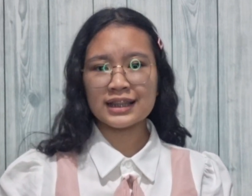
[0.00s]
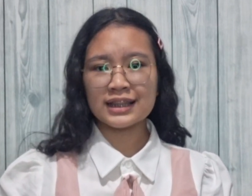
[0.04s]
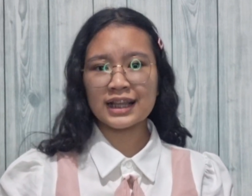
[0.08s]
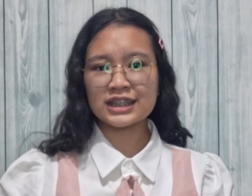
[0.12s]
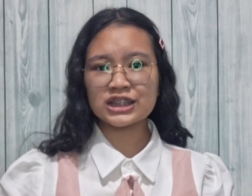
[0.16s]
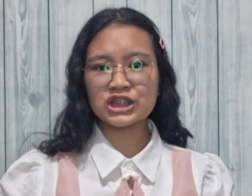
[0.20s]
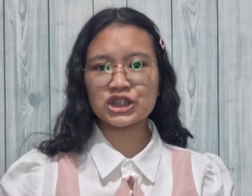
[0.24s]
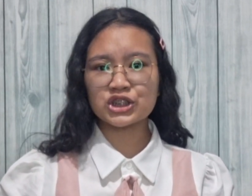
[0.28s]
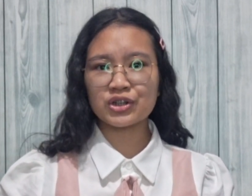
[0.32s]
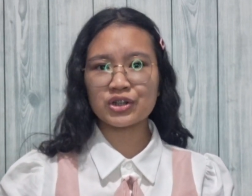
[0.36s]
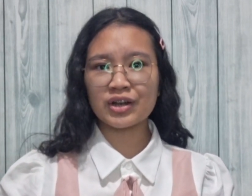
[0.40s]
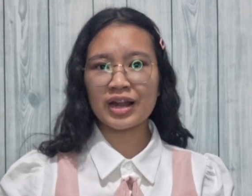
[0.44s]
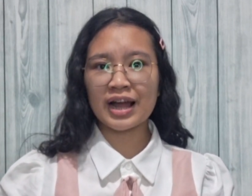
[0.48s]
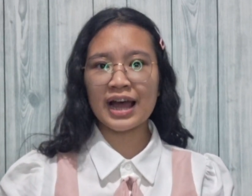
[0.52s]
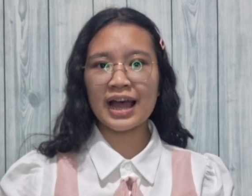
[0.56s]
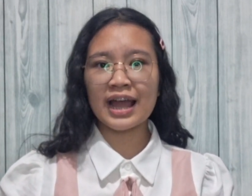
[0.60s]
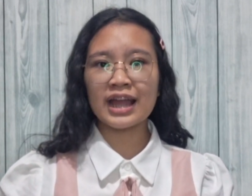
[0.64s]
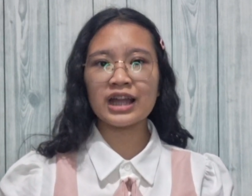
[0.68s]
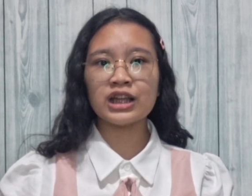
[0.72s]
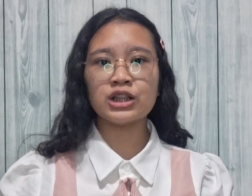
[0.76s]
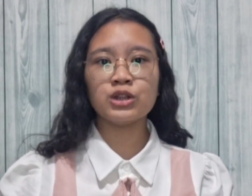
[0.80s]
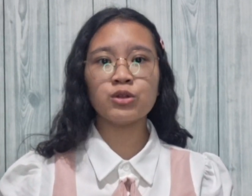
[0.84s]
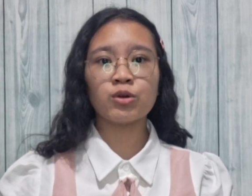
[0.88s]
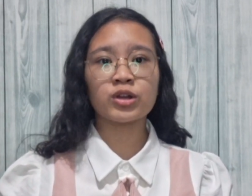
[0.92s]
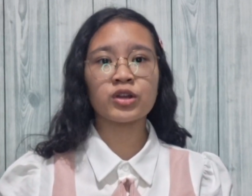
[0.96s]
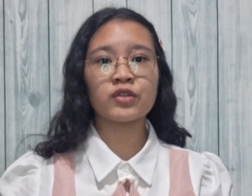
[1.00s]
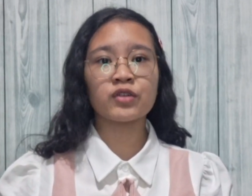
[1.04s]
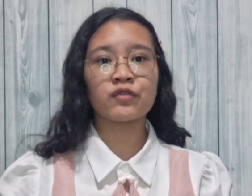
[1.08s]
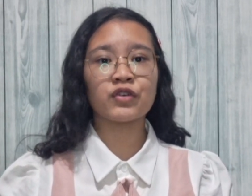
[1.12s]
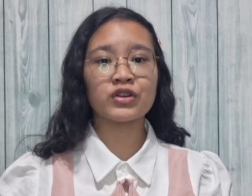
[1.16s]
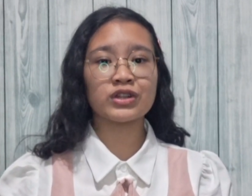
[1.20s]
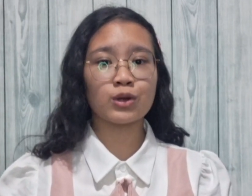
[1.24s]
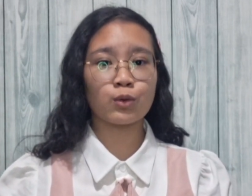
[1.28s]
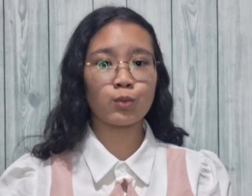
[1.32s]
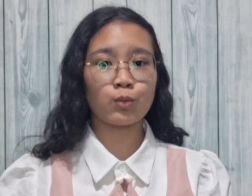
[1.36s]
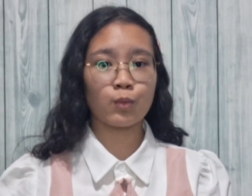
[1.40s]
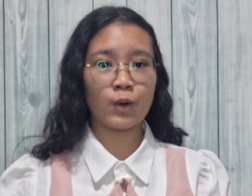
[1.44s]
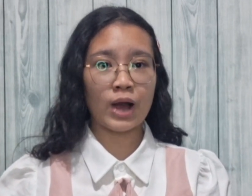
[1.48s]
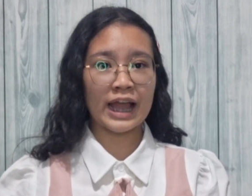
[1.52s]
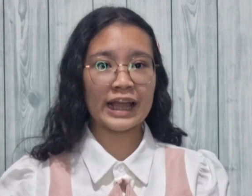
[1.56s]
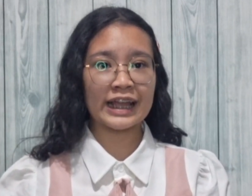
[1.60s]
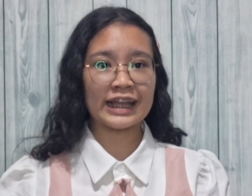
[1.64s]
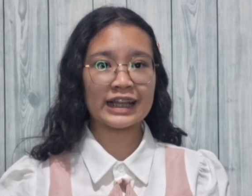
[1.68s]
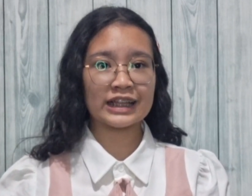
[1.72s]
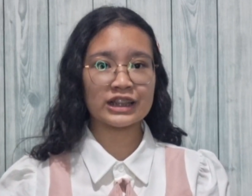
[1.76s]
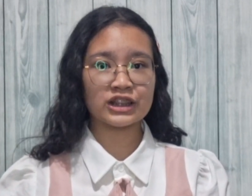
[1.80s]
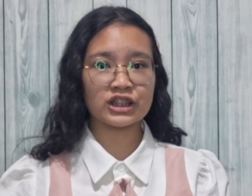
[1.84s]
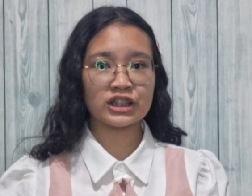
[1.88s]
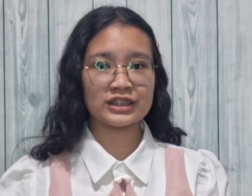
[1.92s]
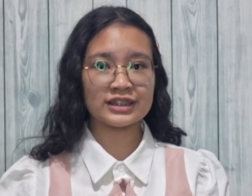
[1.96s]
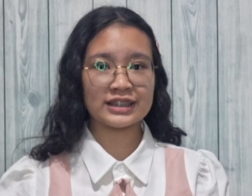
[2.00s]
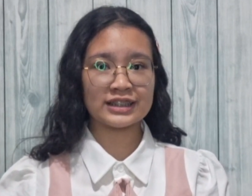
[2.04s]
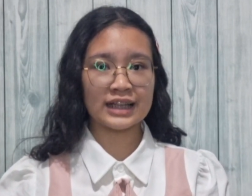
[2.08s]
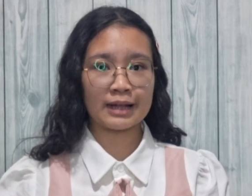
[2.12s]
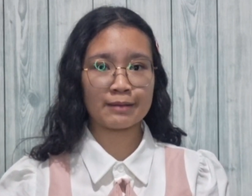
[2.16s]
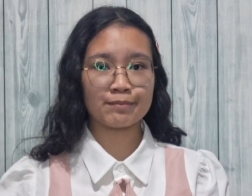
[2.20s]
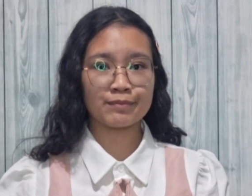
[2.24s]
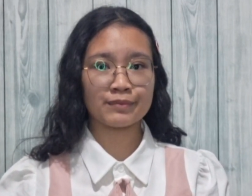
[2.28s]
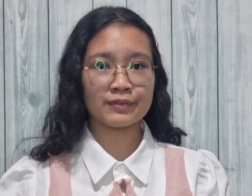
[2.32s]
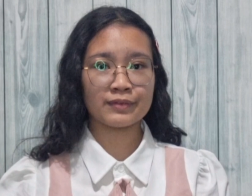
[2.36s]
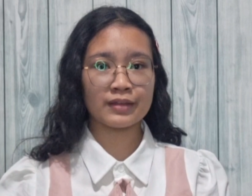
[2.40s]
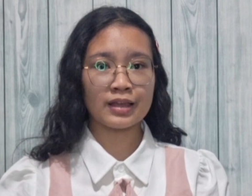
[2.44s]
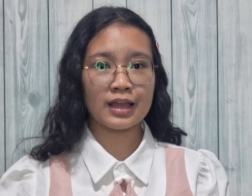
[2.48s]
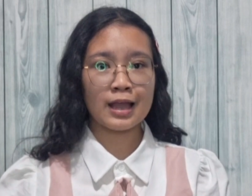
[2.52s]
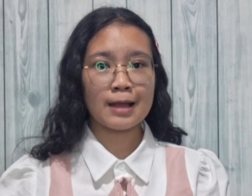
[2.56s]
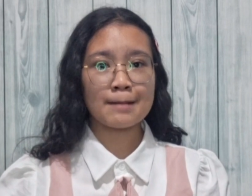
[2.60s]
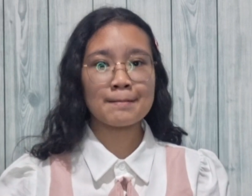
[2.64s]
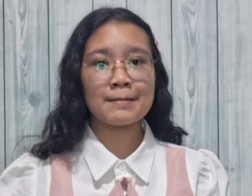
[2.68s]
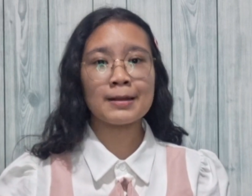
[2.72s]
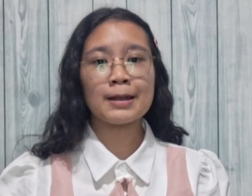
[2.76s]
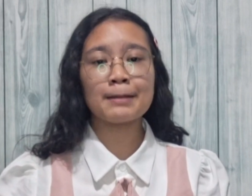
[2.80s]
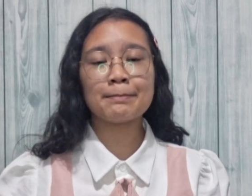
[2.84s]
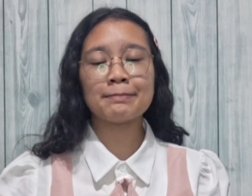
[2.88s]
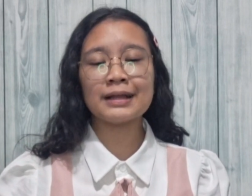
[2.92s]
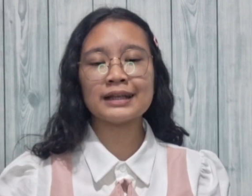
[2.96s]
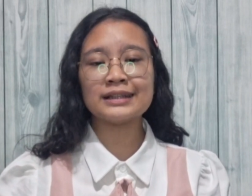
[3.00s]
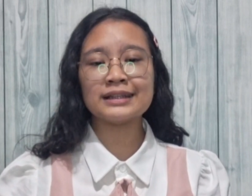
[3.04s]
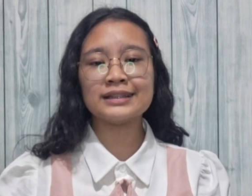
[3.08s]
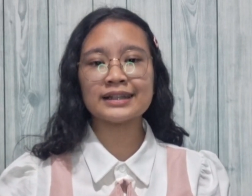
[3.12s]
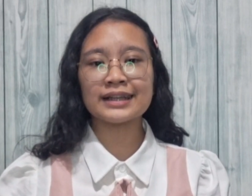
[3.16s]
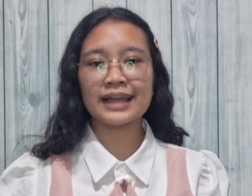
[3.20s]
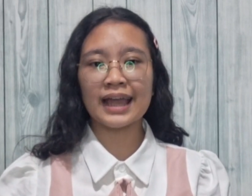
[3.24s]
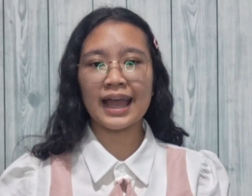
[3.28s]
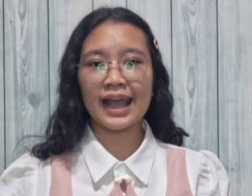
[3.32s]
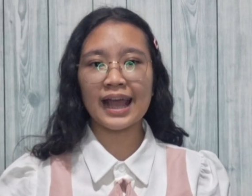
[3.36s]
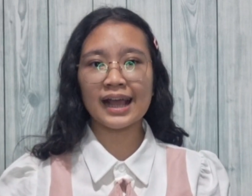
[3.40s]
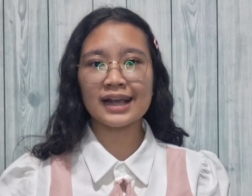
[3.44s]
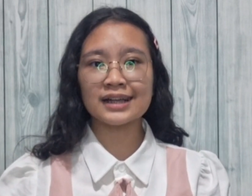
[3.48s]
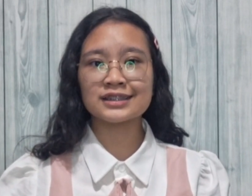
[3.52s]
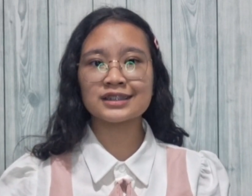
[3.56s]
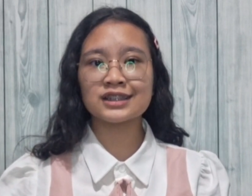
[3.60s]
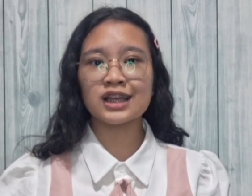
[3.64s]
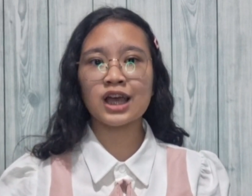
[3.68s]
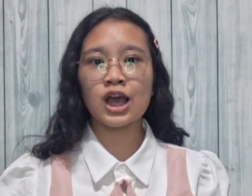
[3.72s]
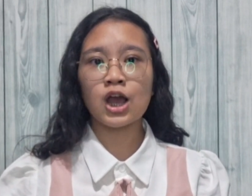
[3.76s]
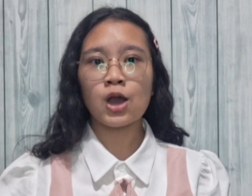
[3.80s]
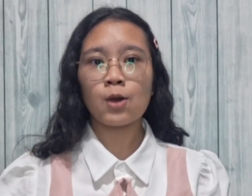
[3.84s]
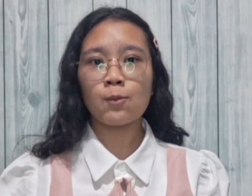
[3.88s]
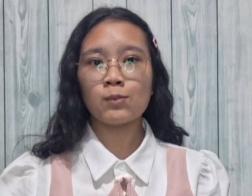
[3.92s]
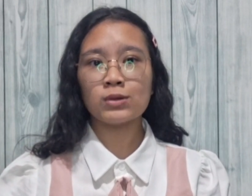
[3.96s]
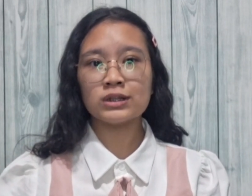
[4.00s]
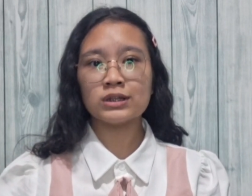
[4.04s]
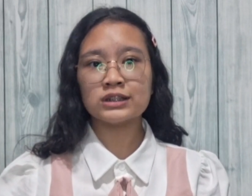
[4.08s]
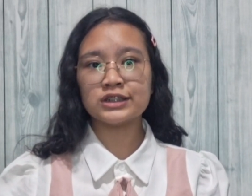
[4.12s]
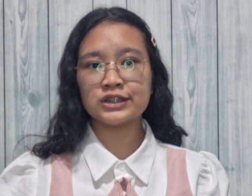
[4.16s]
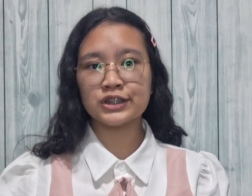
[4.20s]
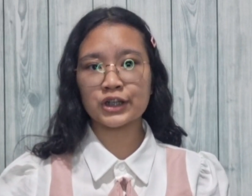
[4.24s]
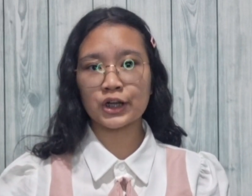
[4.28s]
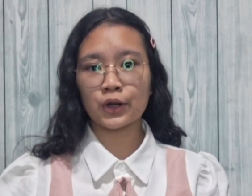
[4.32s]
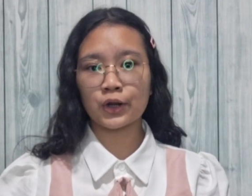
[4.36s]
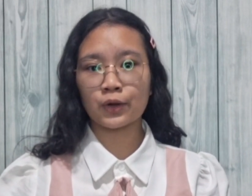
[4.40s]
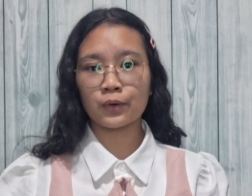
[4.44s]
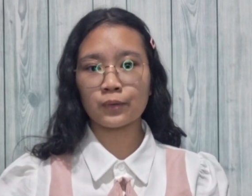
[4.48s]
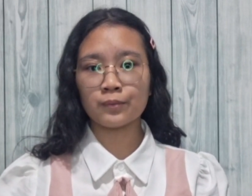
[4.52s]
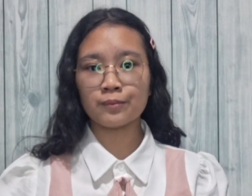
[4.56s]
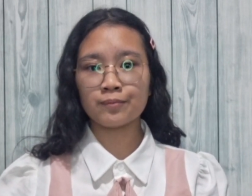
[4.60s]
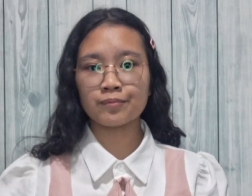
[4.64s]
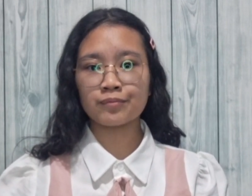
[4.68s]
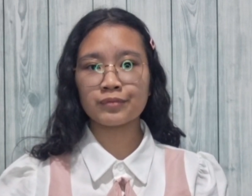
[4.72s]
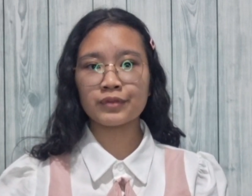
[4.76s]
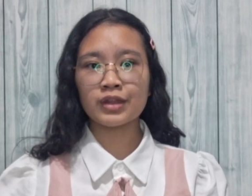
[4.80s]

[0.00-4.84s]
Let's try looking for the y-intercept by replacing x with 0.